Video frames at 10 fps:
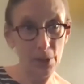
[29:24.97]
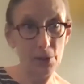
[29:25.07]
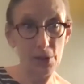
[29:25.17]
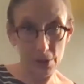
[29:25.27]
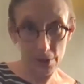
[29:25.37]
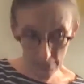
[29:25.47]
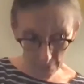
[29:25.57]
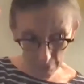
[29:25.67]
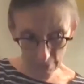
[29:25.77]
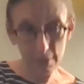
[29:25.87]
There's,
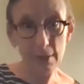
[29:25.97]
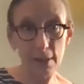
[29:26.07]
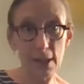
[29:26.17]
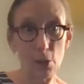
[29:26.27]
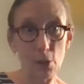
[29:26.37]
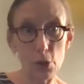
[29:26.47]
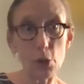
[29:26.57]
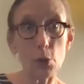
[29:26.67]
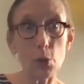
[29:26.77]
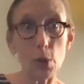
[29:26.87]

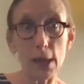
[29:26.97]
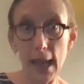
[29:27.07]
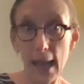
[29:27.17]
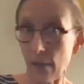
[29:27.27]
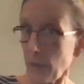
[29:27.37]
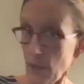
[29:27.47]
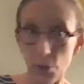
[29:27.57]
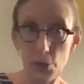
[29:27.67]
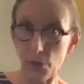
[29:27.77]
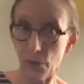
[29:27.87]
2.5
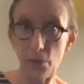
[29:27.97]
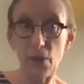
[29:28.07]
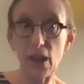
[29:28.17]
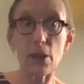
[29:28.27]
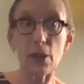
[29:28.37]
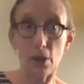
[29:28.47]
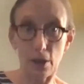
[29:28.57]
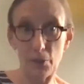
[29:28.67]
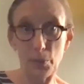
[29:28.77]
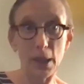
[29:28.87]
years of fear
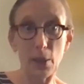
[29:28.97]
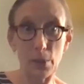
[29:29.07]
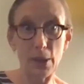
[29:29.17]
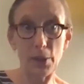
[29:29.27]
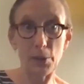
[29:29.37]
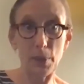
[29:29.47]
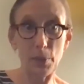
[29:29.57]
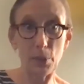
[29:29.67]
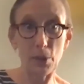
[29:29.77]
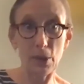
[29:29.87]
of being with other
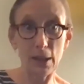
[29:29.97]
people.